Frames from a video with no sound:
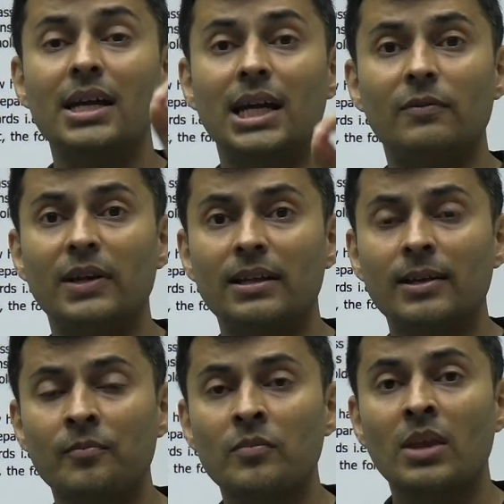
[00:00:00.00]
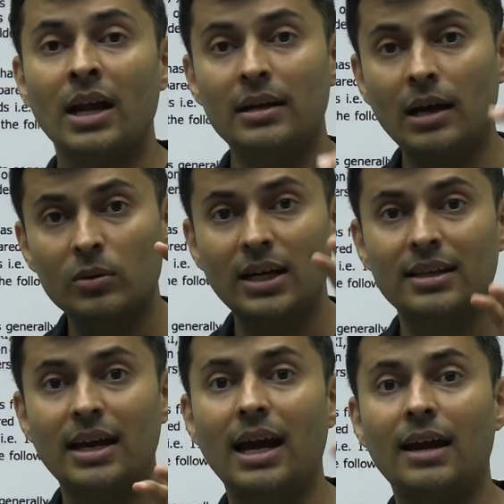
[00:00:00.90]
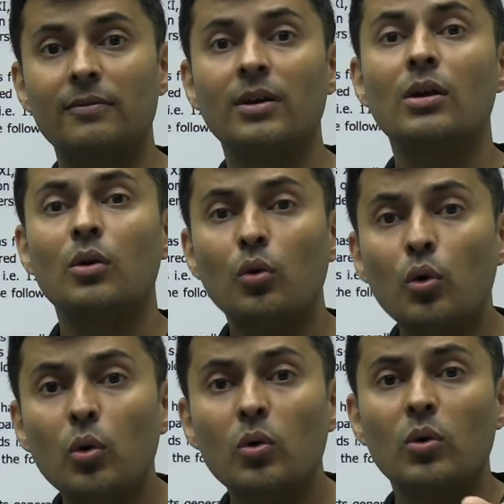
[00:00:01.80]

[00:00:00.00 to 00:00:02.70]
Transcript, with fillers: everything and now that they have who